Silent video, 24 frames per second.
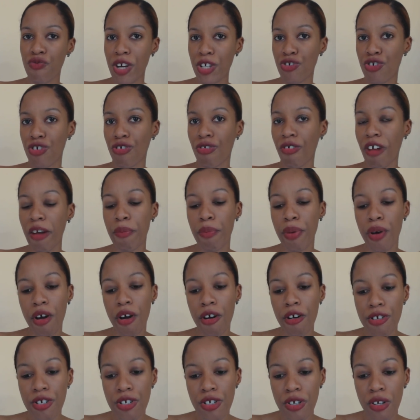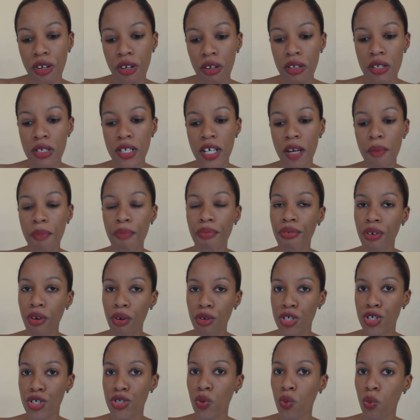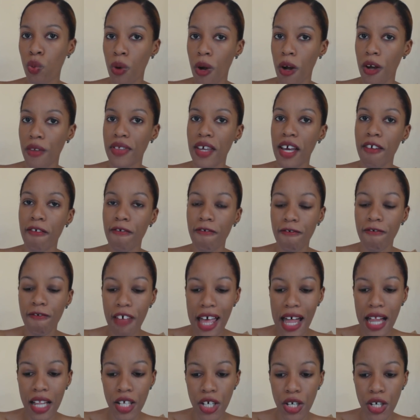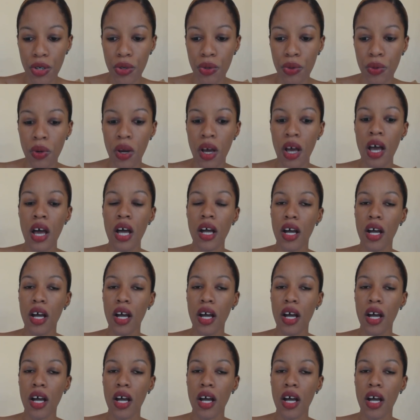retrograde person's approach to worth and value